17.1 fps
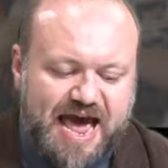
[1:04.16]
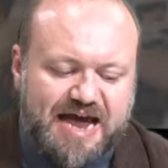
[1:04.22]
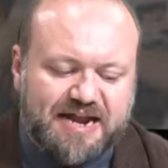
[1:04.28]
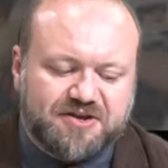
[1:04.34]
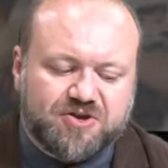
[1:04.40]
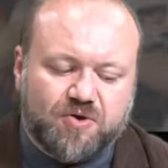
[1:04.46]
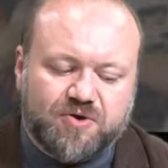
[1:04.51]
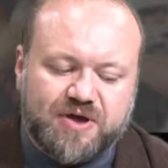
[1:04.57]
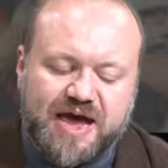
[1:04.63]

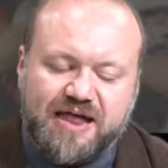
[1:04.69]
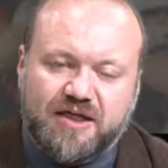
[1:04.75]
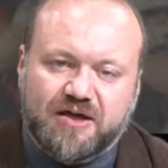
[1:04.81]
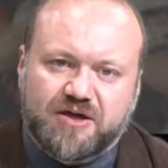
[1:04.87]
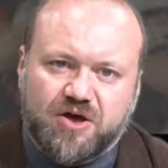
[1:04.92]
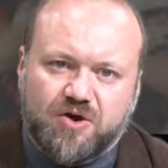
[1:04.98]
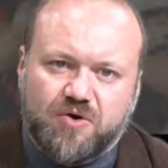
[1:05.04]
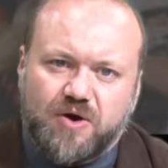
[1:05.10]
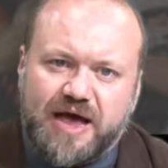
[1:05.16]
at
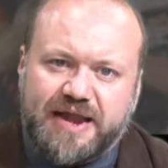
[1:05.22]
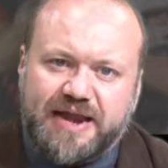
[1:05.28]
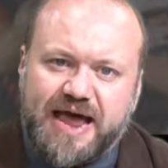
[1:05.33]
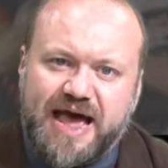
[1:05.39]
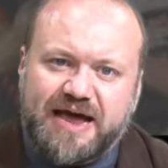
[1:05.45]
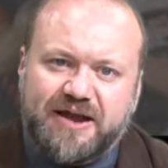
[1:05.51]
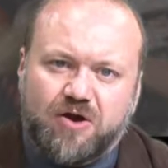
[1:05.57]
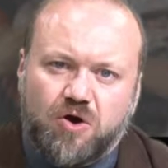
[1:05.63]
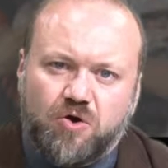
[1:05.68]
Cocalico and
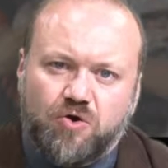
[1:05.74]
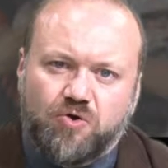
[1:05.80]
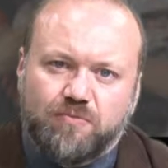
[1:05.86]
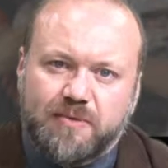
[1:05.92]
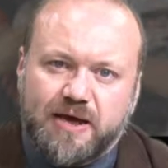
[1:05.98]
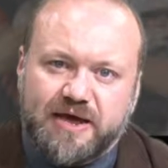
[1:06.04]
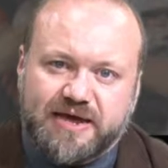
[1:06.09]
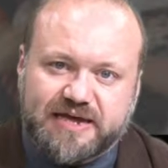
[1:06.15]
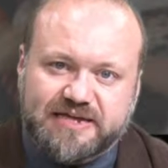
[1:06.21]
at
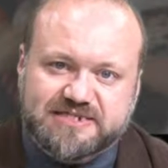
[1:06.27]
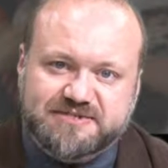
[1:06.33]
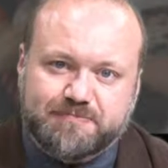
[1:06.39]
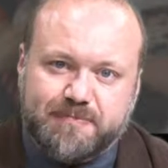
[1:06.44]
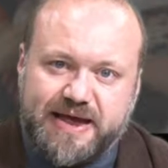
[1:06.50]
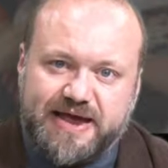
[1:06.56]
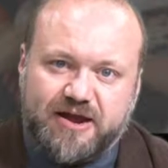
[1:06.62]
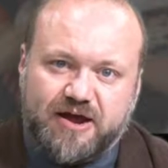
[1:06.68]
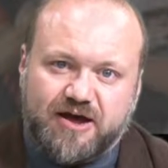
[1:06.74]
home against
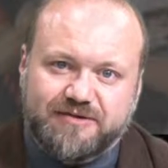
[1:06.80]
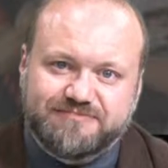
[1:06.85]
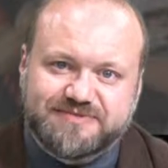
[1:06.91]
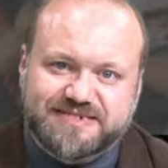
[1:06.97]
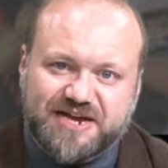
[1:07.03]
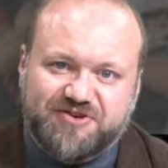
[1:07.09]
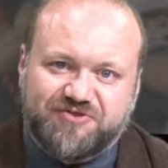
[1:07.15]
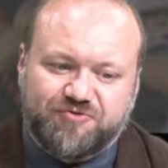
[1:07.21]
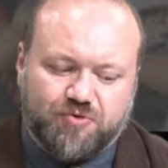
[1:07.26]
Mannheim
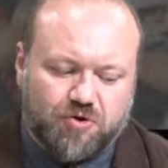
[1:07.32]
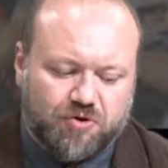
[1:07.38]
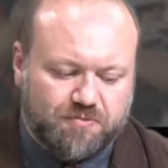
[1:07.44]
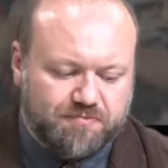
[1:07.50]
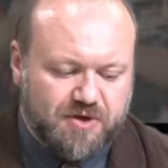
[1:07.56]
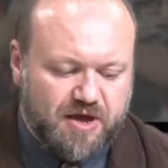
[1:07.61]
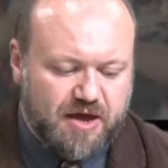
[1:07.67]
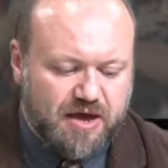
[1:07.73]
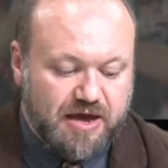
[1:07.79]
Central.
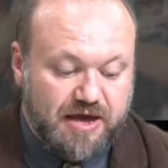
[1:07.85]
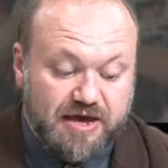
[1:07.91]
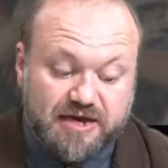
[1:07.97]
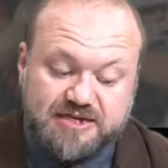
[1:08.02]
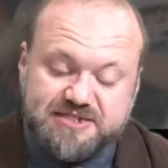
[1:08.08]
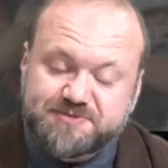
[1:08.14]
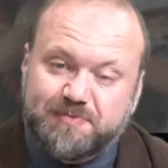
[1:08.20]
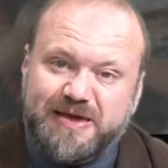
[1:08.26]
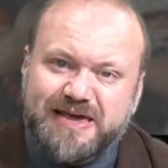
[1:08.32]

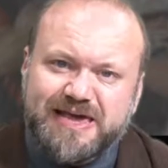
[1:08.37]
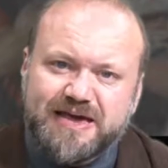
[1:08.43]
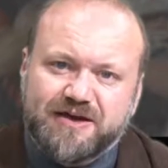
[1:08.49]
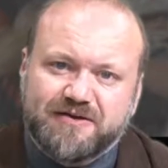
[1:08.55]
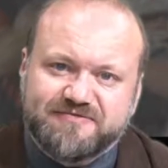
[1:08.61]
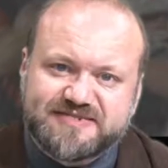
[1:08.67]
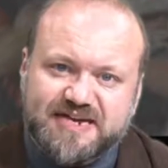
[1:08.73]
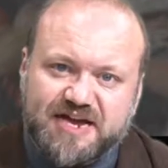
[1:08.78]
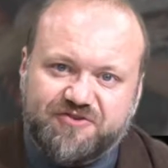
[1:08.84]
Speaking
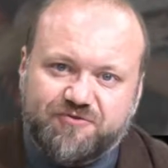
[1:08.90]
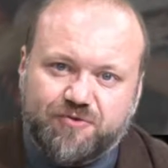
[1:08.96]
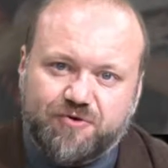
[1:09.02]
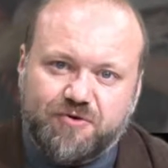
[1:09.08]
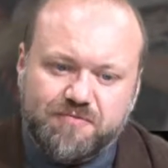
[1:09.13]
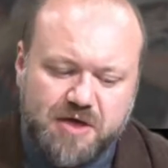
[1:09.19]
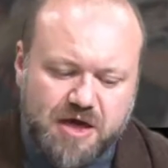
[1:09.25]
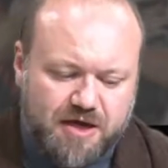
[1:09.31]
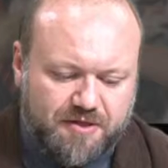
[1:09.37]
of
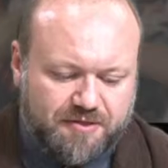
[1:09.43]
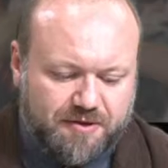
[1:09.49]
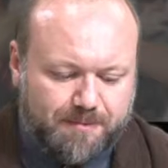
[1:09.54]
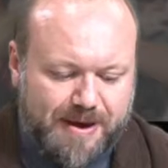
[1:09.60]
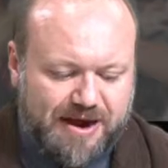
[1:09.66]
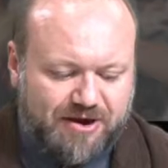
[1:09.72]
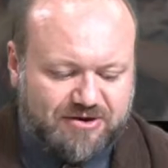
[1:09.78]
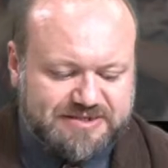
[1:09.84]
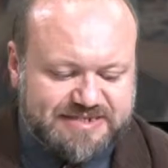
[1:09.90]
Central, the
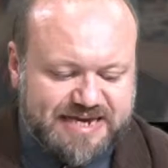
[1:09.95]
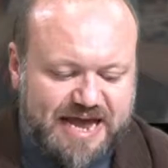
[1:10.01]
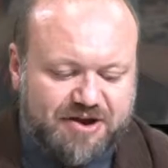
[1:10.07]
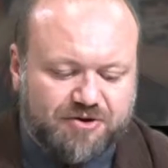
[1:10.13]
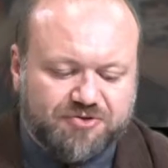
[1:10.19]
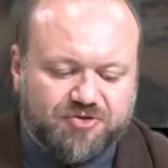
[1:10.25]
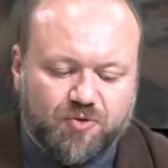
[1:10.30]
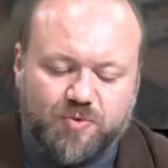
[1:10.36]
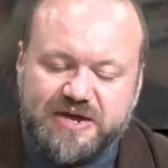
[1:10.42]
Barons
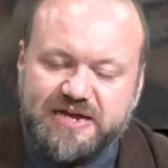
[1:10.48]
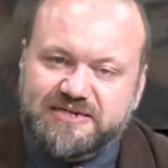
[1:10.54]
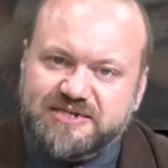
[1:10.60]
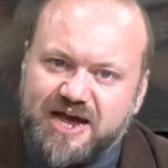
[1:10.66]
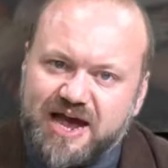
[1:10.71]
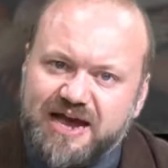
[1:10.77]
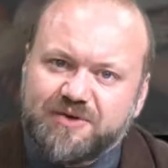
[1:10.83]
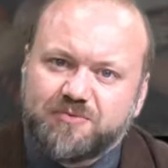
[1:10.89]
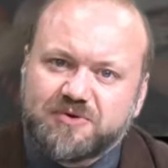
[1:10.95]
entered the week
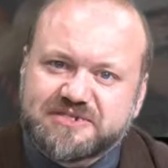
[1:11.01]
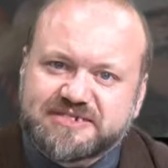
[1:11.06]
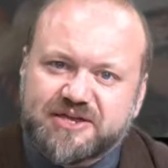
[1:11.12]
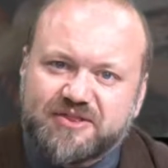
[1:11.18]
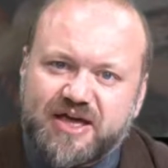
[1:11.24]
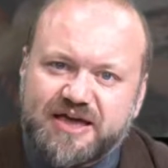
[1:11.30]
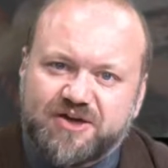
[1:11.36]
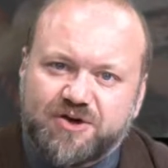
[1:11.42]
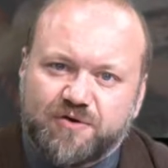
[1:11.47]
tied with
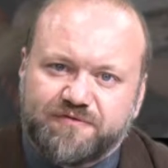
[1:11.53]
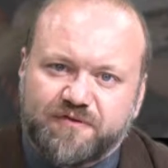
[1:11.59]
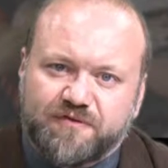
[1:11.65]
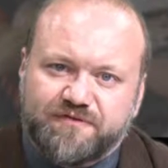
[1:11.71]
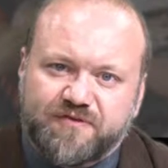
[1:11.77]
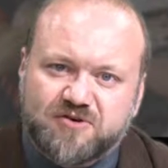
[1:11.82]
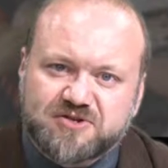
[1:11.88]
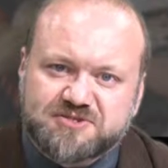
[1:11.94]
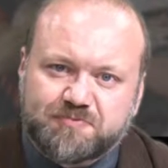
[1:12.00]
Solanco for
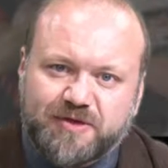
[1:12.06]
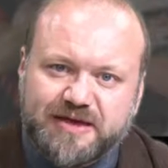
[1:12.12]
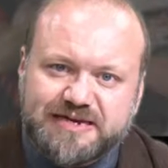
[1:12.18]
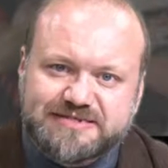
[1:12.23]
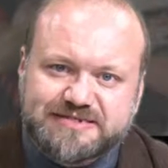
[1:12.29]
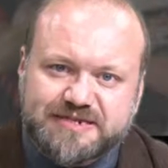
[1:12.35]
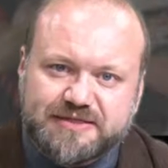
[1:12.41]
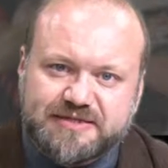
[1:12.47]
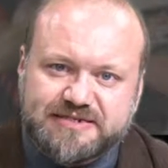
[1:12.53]
first
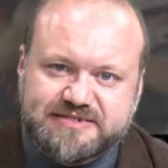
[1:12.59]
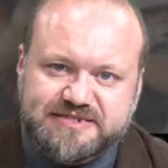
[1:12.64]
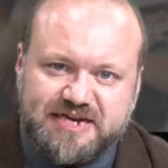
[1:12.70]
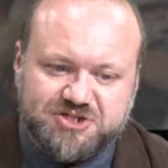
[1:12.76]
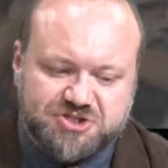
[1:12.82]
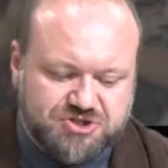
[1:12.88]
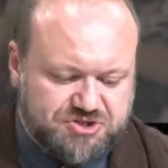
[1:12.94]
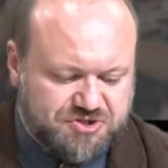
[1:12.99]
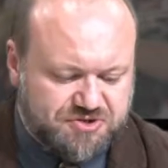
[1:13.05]
place in the
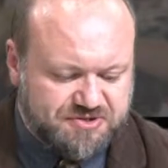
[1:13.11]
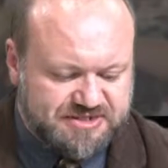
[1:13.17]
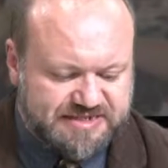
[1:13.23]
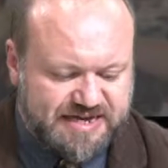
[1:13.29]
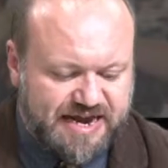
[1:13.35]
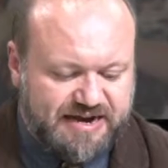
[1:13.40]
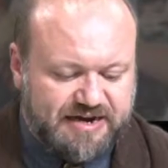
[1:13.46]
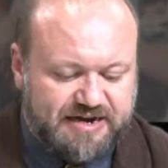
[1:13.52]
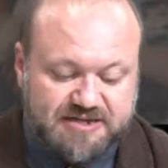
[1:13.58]
Section 2
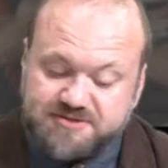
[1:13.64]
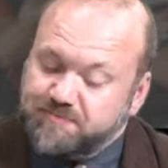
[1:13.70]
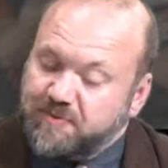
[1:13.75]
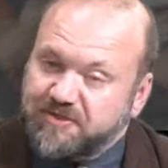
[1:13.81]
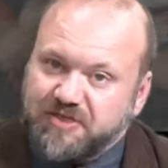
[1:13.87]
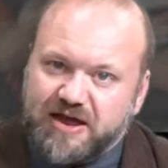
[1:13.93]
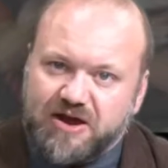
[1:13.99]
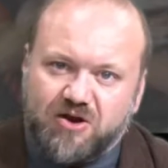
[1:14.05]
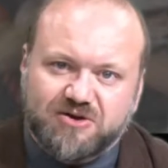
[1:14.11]
standings,
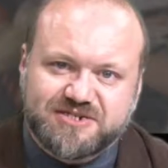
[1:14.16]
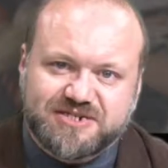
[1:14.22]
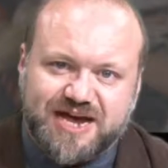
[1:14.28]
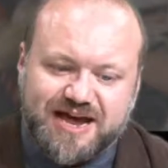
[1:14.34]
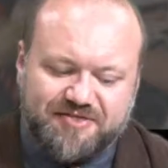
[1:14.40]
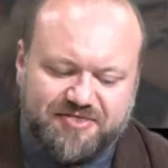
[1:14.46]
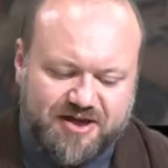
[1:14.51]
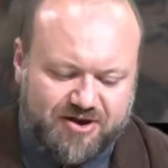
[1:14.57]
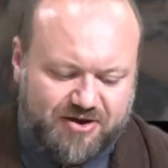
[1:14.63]
but they aren't
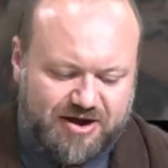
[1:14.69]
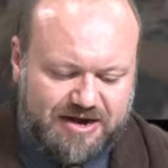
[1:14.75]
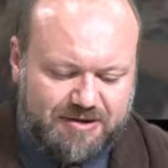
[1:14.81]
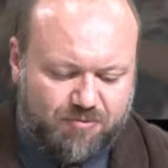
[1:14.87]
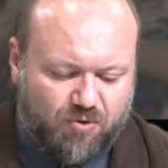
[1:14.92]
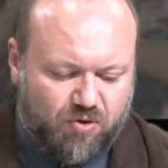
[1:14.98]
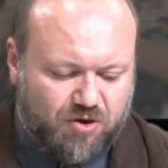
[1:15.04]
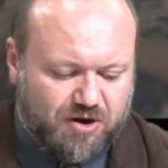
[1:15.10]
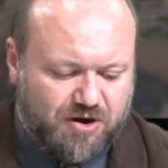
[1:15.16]
tied there
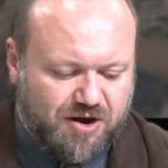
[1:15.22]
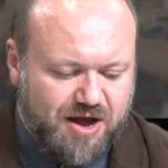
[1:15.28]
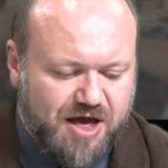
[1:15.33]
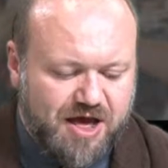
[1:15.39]
anymore.